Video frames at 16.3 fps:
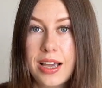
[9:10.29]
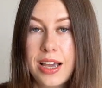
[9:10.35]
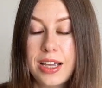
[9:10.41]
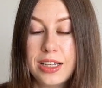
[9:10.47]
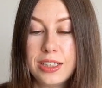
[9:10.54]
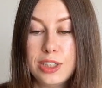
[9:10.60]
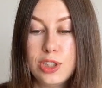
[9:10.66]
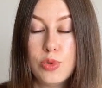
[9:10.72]

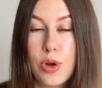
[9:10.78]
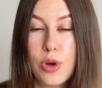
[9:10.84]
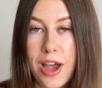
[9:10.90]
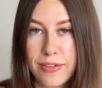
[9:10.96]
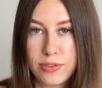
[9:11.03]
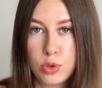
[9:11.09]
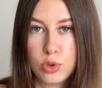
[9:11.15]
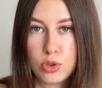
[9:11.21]
and you
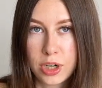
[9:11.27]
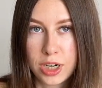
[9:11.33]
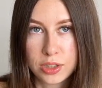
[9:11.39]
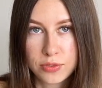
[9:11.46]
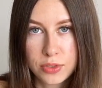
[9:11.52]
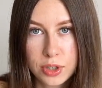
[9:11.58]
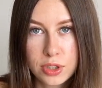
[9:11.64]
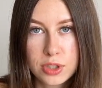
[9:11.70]
have to try
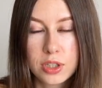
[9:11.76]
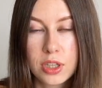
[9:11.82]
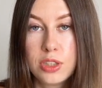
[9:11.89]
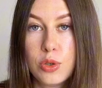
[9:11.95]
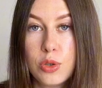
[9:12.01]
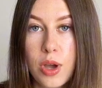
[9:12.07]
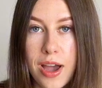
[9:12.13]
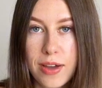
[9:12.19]
it first,
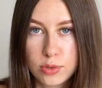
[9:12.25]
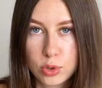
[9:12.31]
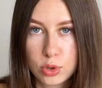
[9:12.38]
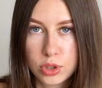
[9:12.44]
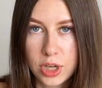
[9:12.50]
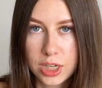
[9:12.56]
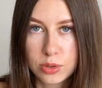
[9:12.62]
and you have to try